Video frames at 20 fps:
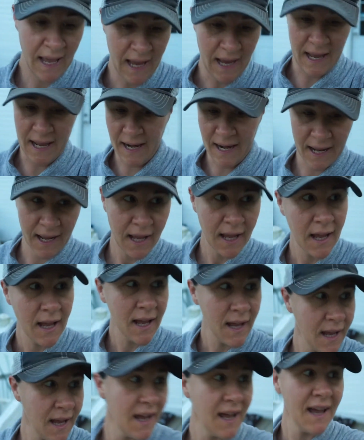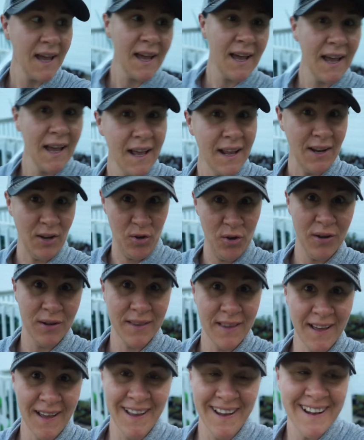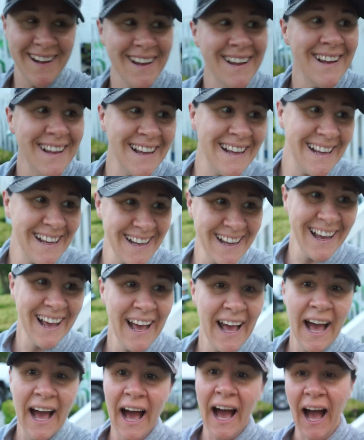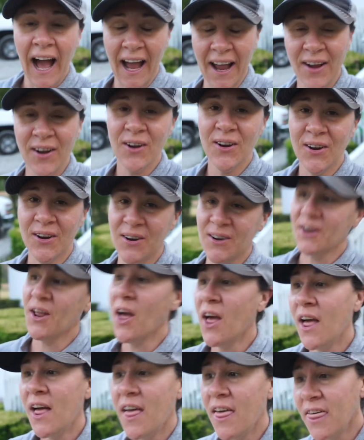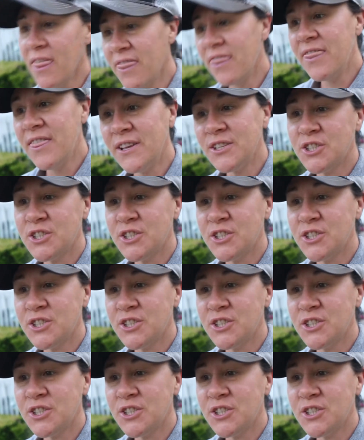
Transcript: and do you hear that? I heard the